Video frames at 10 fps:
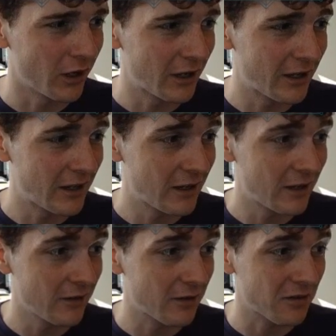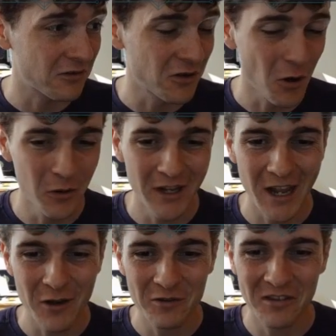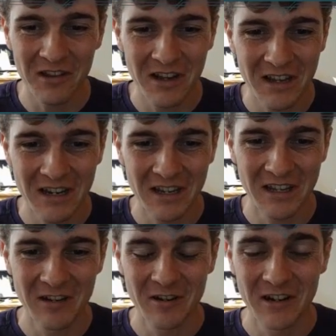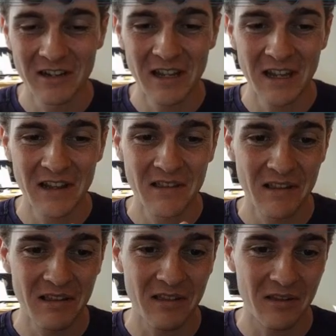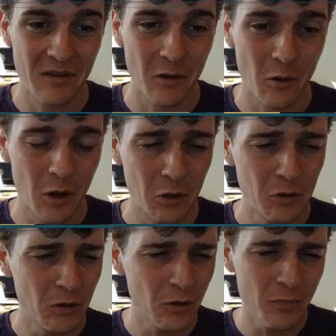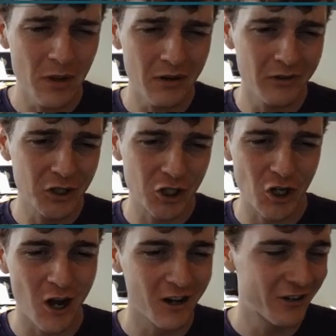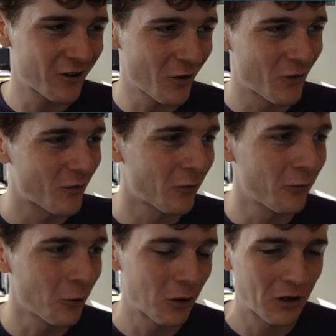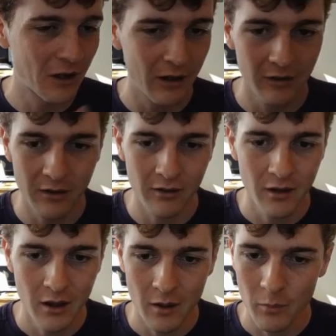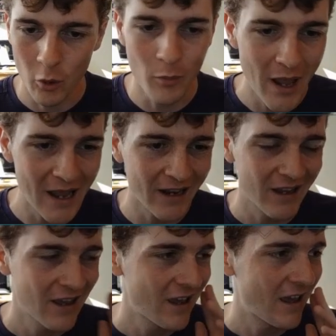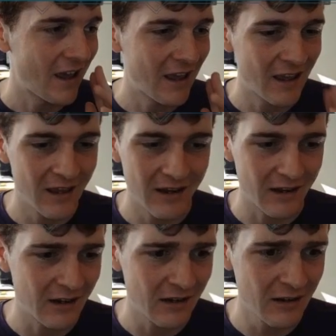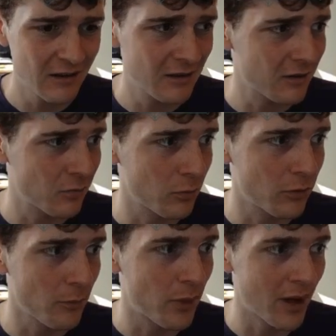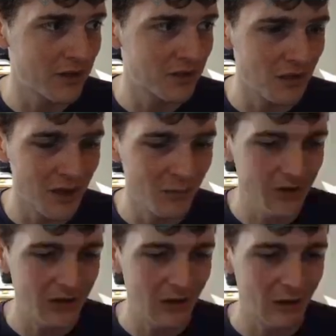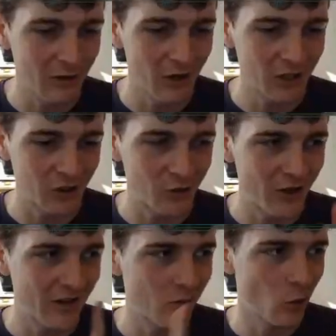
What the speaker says: It is snowing outside here in Kansas, so a little bit of a shock going from Florida to Kansas. But we're back, and it is the best time of the year in Clash of Clans.